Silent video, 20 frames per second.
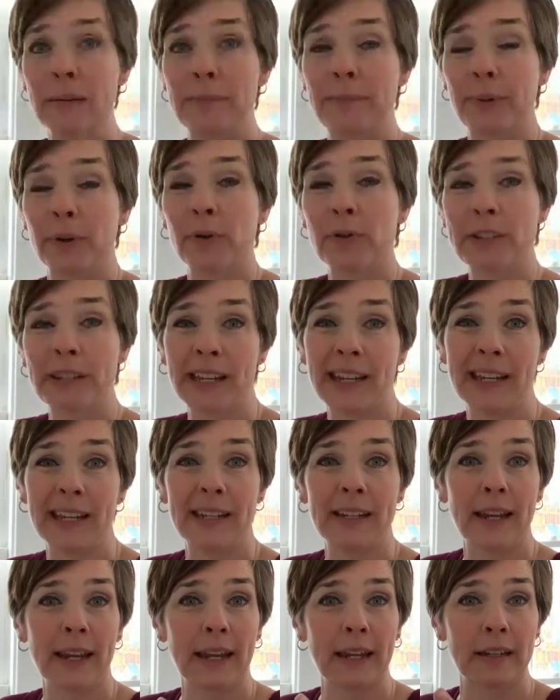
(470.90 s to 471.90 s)
built
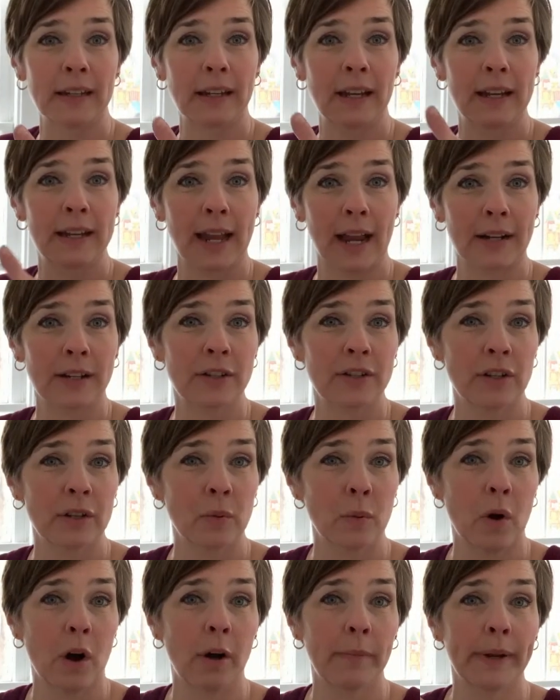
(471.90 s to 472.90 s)
in and connected to
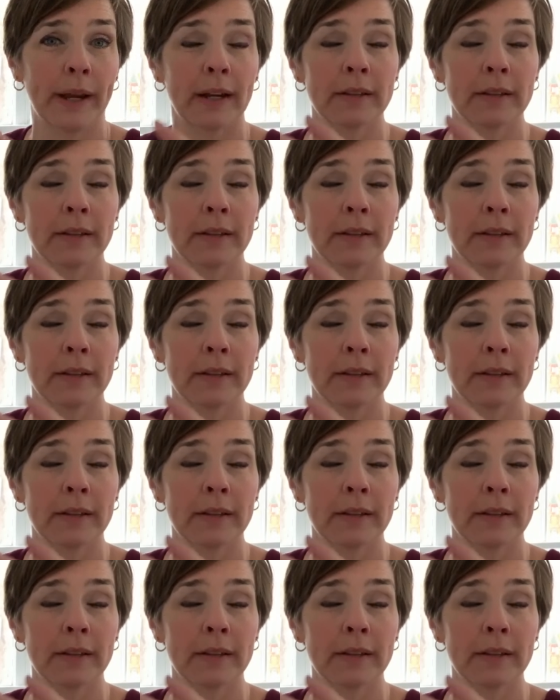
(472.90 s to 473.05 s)
the wall.